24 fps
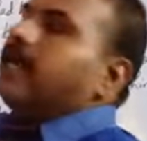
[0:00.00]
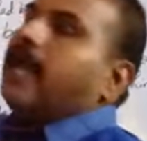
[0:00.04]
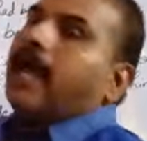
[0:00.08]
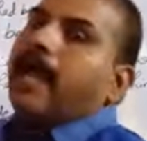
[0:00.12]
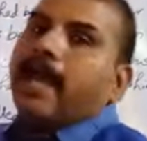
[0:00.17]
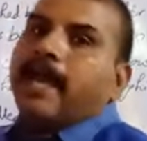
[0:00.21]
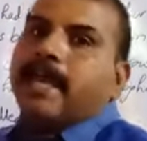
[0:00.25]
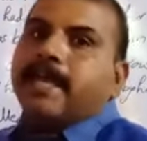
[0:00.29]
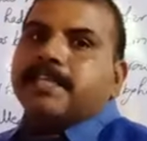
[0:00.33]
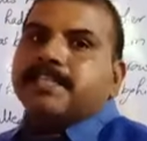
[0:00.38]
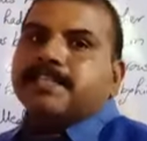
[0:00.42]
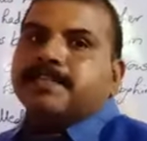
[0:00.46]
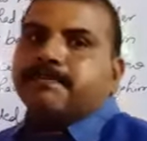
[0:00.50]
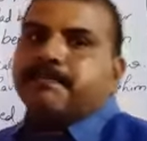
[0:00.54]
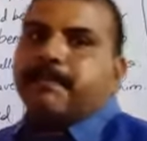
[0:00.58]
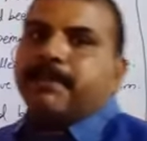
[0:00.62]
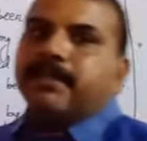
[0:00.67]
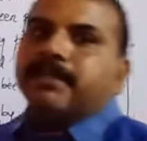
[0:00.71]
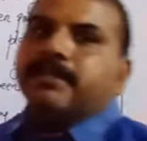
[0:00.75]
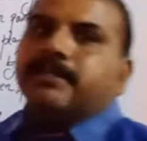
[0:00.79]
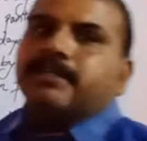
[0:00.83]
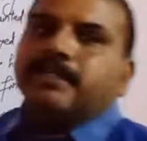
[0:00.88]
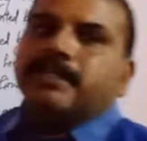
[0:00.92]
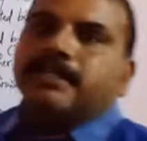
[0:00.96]
has
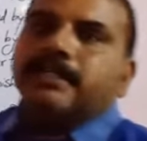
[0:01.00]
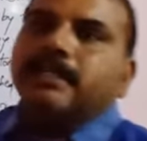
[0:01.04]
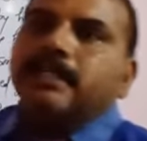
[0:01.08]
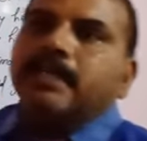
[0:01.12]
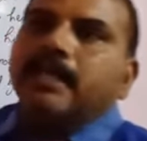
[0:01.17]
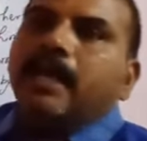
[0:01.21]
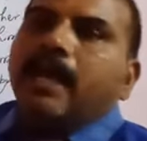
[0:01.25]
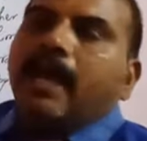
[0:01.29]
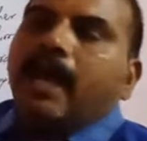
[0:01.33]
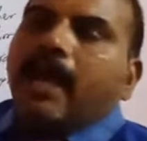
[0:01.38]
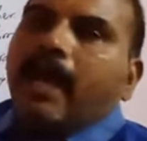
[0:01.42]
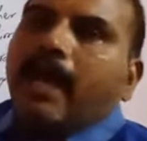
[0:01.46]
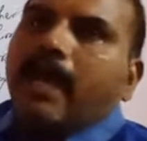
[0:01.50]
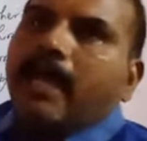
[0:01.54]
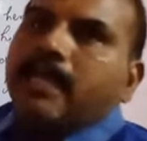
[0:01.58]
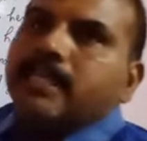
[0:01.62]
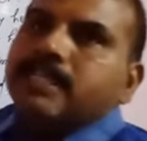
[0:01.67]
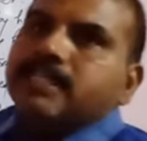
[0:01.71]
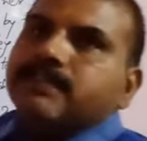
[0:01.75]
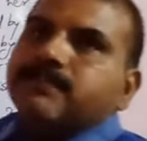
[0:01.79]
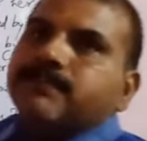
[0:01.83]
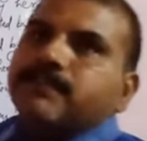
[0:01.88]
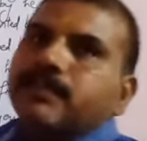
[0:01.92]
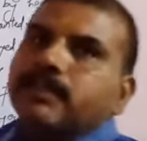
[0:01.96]
painted,
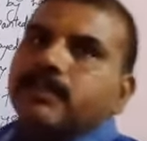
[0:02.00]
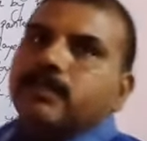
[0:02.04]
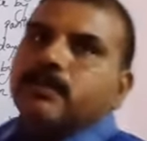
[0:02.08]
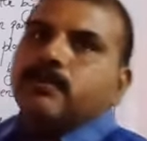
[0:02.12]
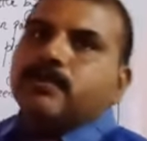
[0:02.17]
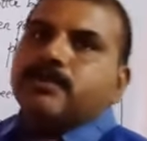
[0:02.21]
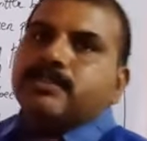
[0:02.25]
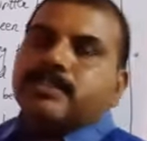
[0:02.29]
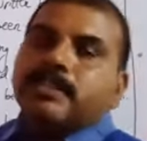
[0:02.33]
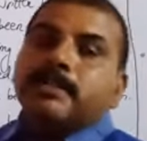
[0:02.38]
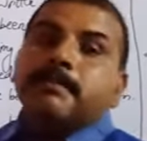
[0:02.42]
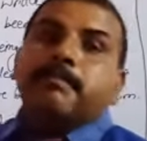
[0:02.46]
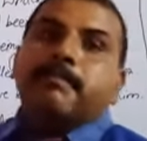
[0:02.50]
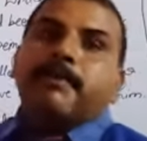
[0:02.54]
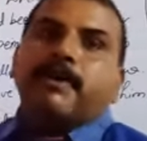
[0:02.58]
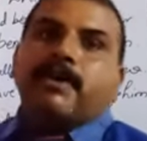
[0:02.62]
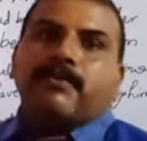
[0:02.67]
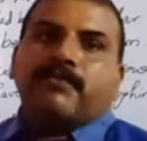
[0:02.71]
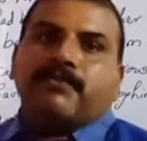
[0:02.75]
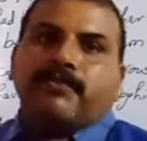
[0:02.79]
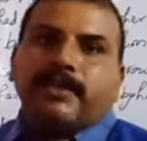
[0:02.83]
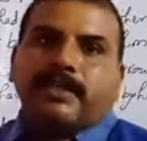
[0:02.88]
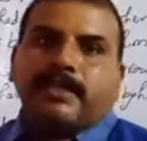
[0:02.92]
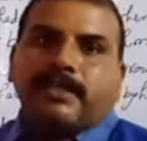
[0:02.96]
has we use in
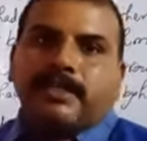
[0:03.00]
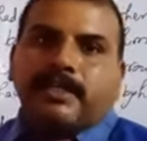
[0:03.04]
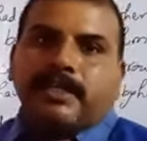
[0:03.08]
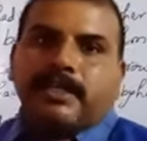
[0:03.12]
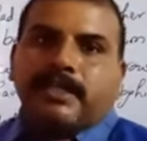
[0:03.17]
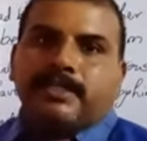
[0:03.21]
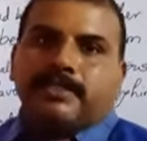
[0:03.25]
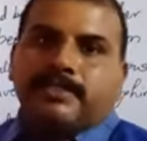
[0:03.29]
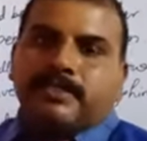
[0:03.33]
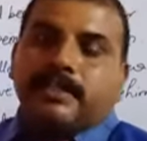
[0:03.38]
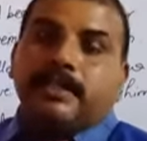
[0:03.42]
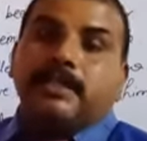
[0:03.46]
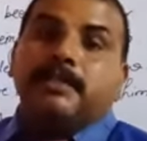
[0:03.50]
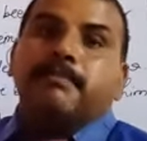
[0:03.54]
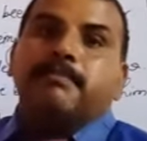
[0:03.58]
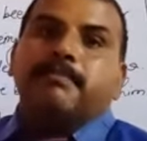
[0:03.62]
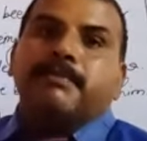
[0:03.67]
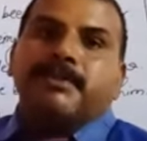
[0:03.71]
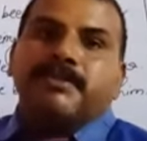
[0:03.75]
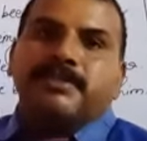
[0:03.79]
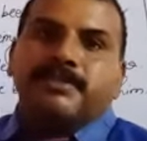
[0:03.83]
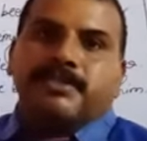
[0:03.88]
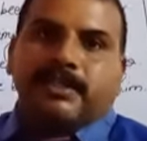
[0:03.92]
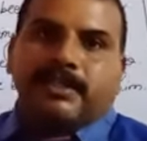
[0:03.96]
perfect case in
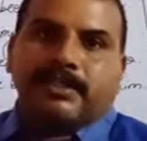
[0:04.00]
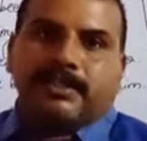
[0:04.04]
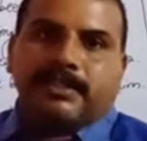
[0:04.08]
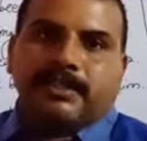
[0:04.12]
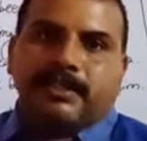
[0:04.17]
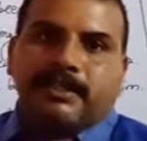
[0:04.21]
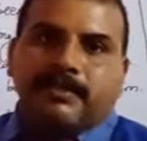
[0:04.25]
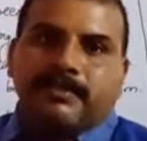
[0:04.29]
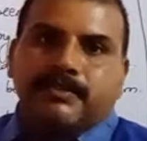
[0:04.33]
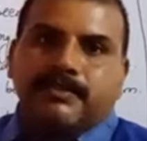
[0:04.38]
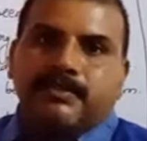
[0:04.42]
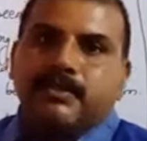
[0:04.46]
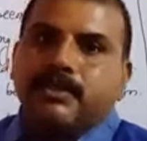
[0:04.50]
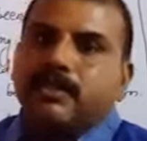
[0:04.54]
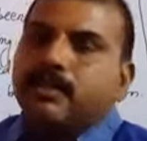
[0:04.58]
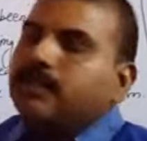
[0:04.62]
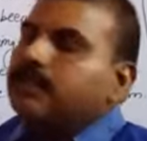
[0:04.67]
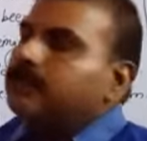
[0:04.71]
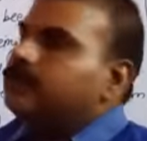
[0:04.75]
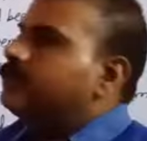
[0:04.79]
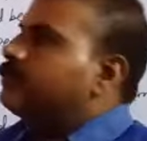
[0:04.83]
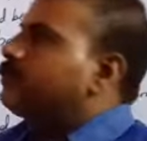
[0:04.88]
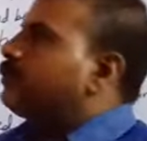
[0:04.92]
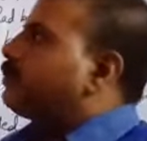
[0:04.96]
present tense.
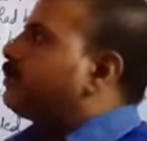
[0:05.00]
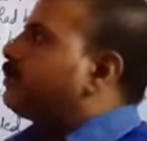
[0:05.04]
So